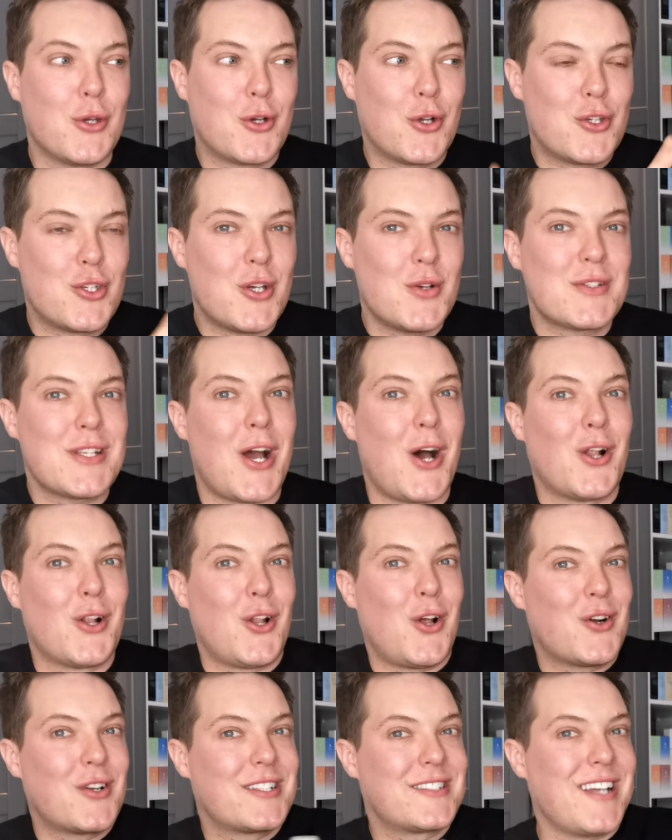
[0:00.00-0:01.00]
you could use it
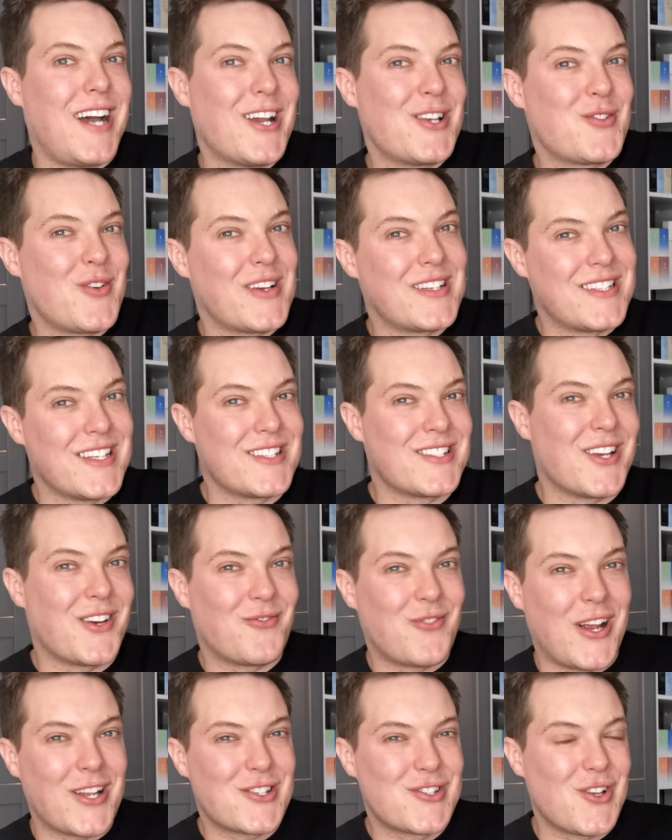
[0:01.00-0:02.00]
alongside your
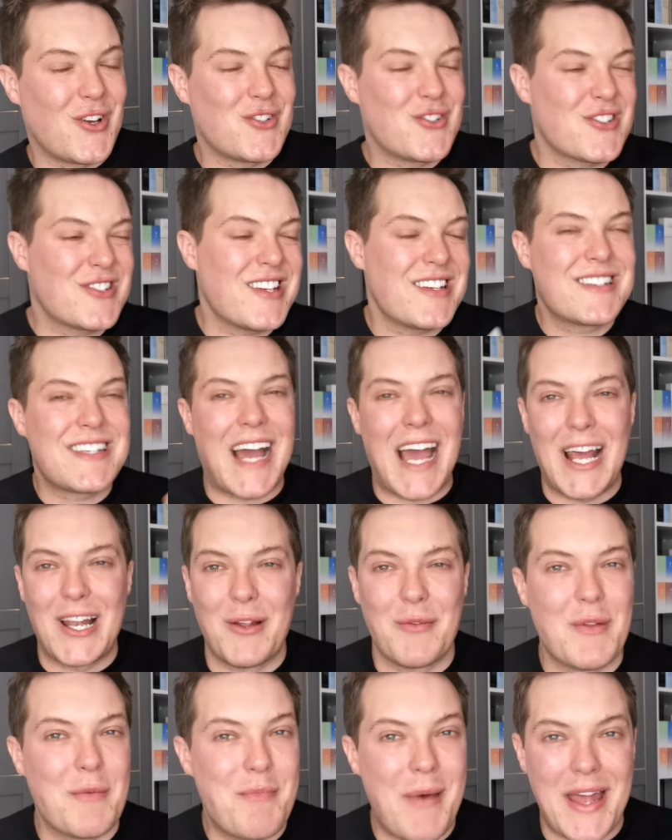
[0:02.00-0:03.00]
existing retinoid just to
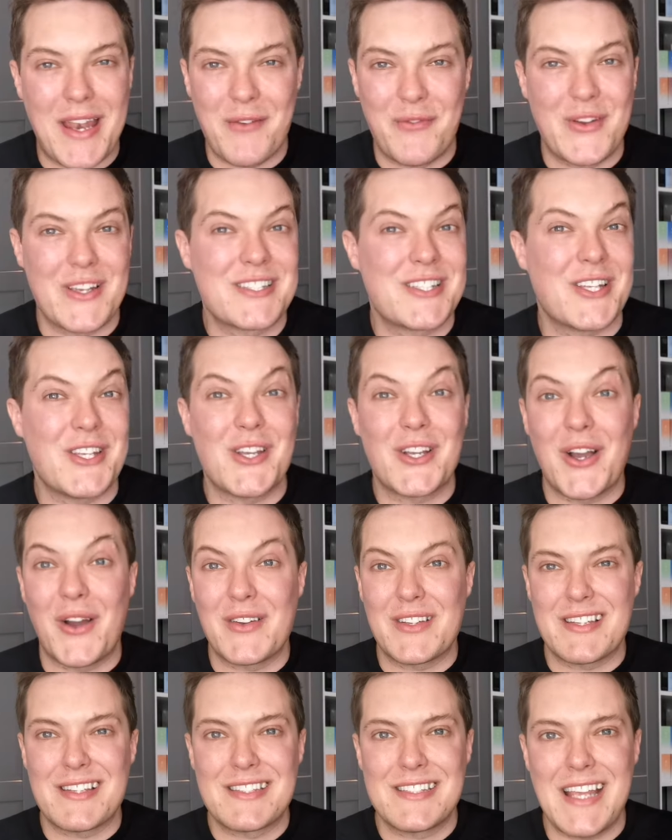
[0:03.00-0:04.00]
dial up the benefits that you're
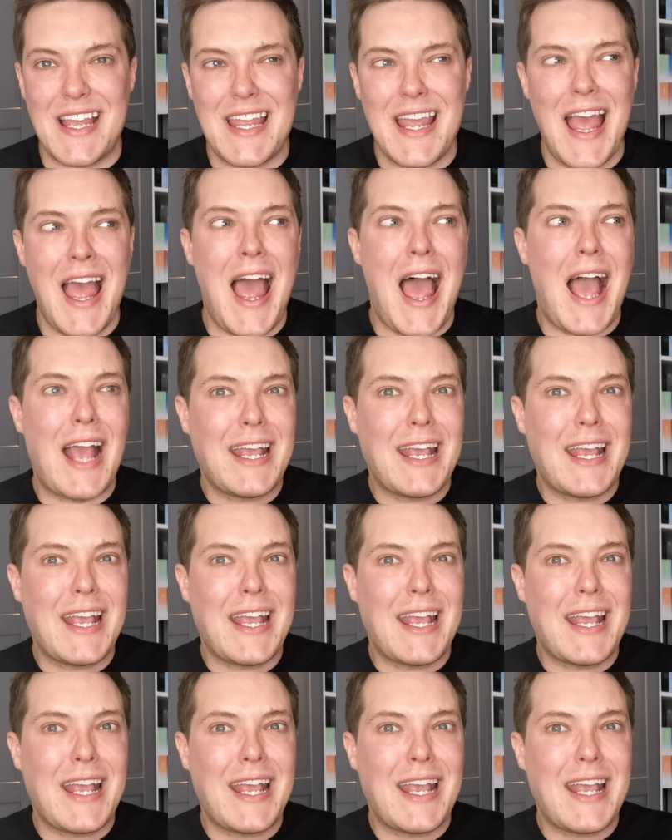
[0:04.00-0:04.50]
going to see